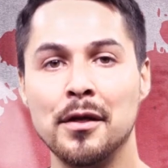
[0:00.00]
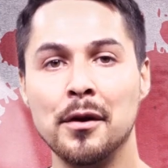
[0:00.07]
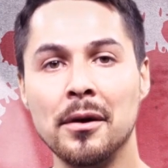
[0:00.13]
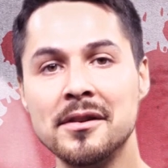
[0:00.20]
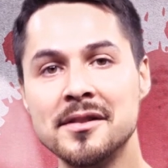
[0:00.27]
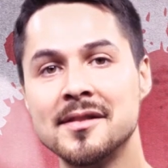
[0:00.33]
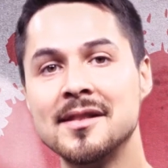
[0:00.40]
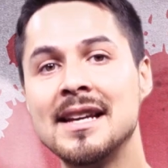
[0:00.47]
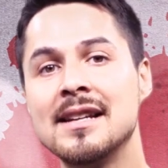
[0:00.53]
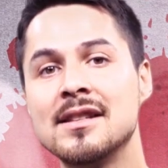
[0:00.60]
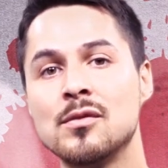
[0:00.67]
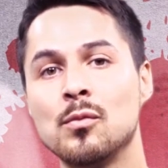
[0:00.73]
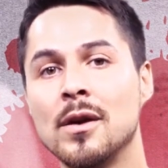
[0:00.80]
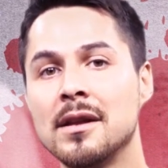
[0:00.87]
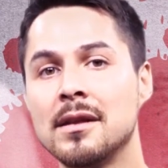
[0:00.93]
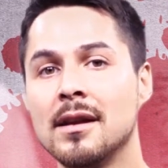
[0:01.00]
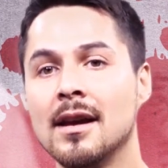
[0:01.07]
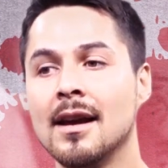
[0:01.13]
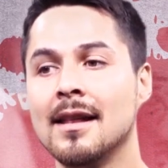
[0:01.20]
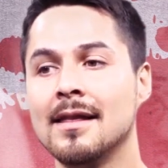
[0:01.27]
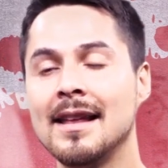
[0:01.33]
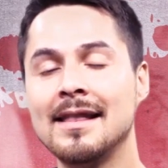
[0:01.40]
There are scenes
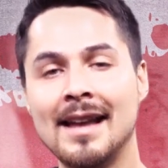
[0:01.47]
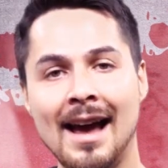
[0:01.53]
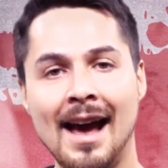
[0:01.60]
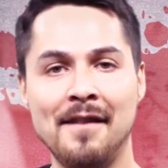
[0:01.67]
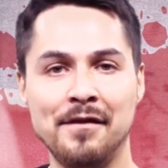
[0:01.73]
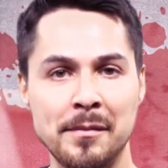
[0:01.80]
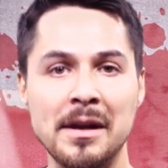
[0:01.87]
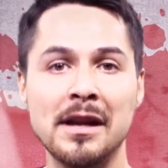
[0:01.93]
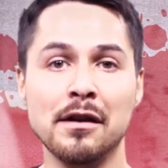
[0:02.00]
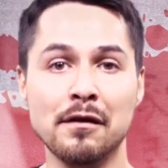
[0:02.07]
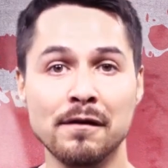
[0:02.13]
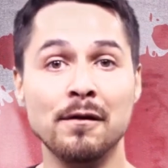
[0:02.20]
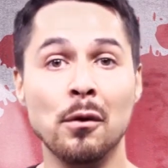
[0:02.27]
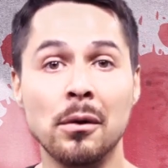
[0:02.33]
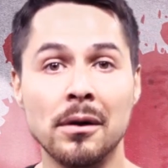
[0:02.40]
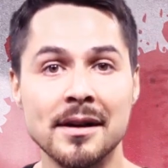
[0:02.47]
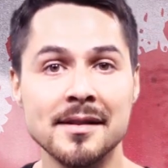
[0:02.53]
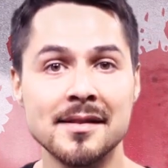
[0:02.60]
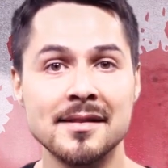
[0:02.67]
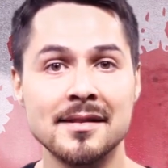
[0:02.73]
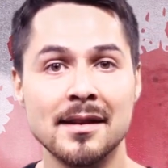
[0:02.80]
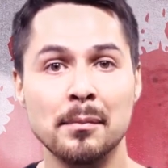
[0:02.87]
that they have to be in a
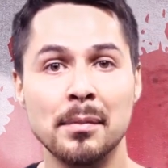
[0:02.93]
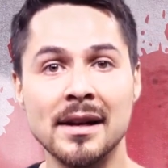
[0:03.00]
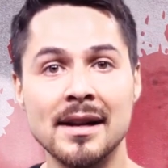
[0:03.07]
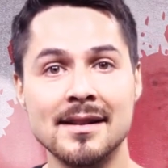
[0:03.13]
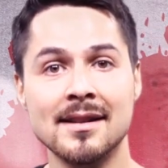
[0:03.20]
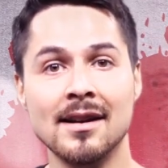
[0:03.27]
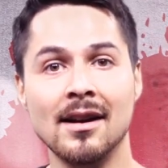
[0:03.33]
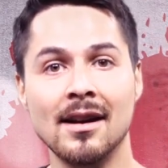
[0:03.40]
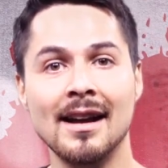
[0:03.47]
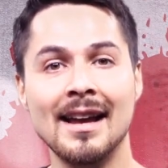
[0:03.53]
forest, but it's